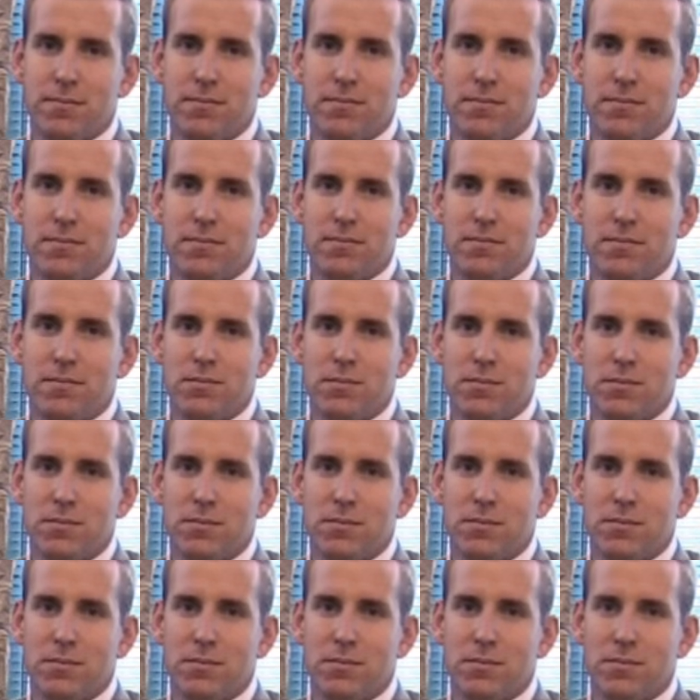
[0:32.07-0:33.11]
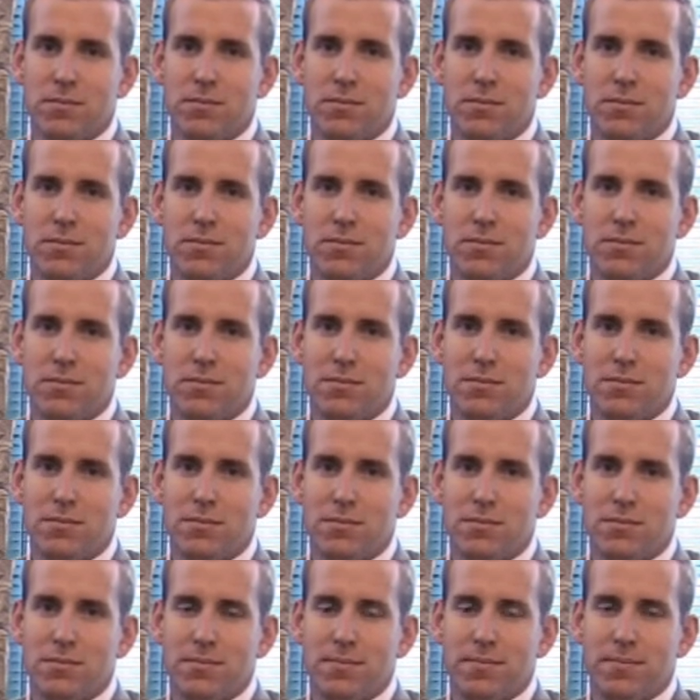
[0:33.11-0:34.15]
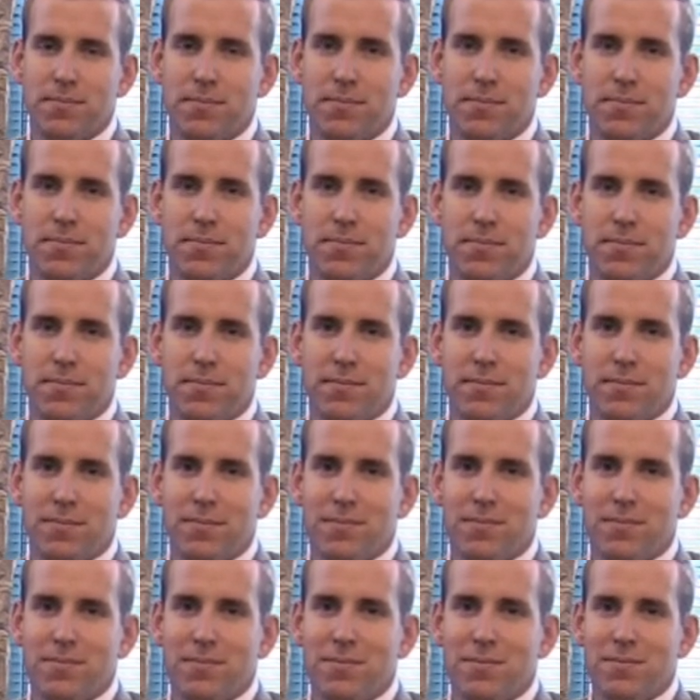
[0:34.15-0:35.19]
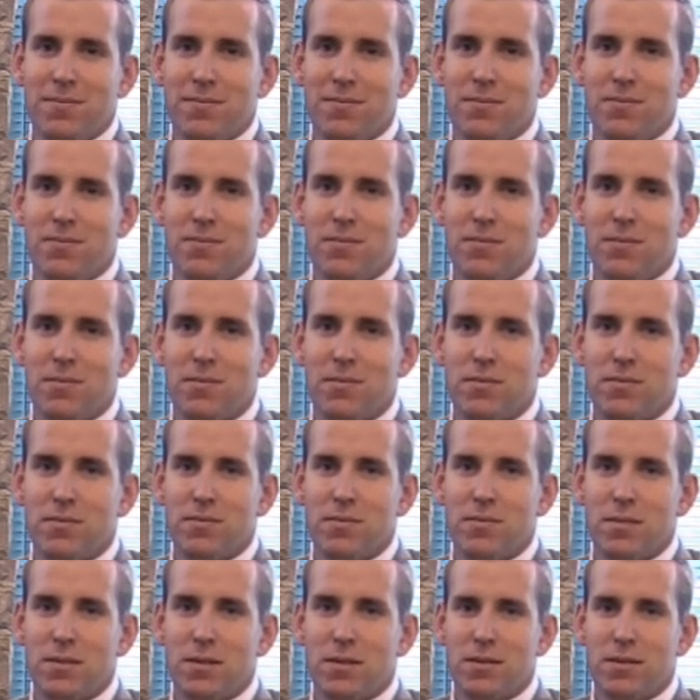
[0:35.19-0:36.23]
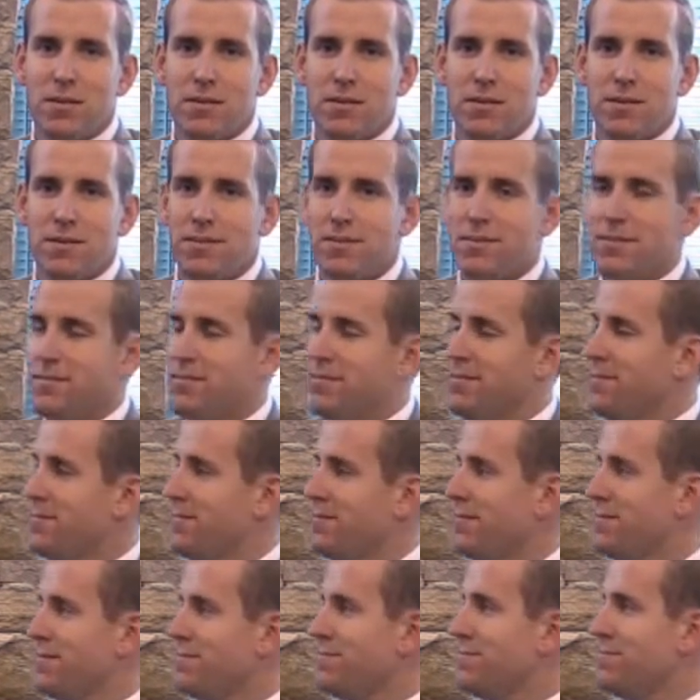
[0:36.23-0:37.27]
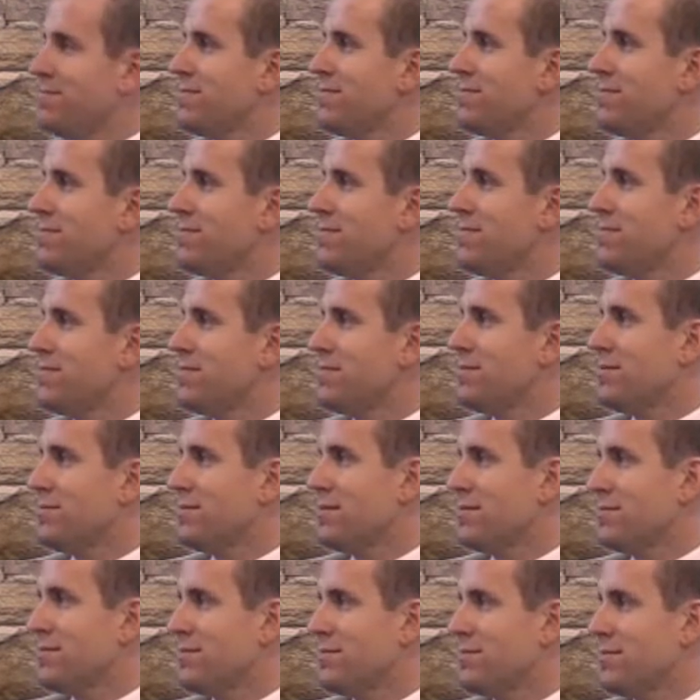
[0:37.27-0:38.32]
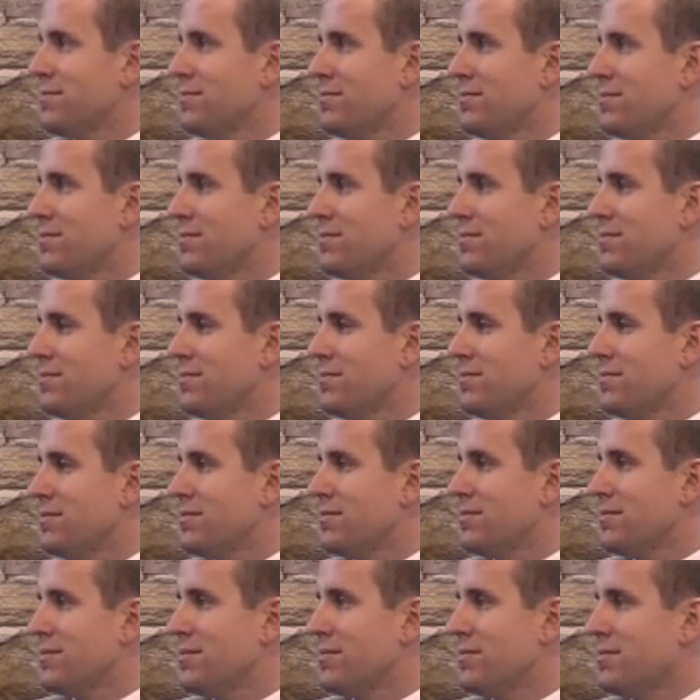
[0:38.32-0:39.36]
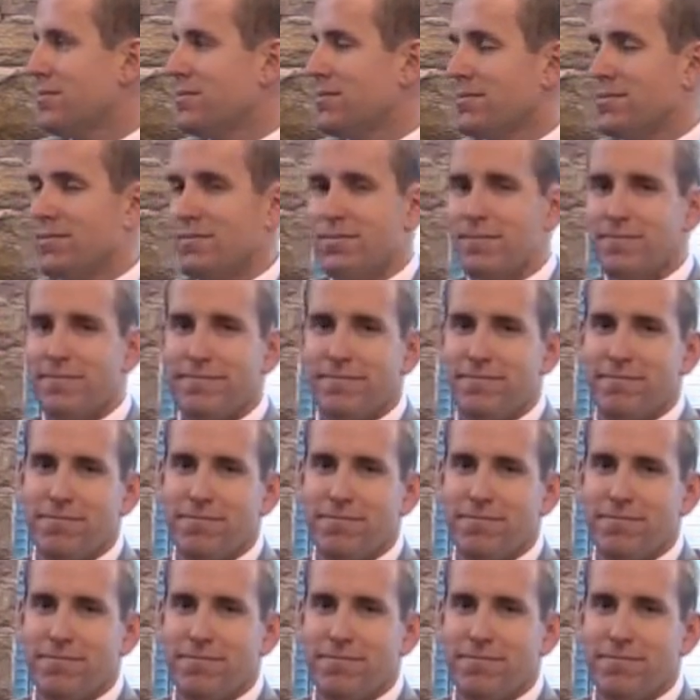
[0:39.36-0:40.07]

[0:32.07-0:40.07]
This person isn't speaking.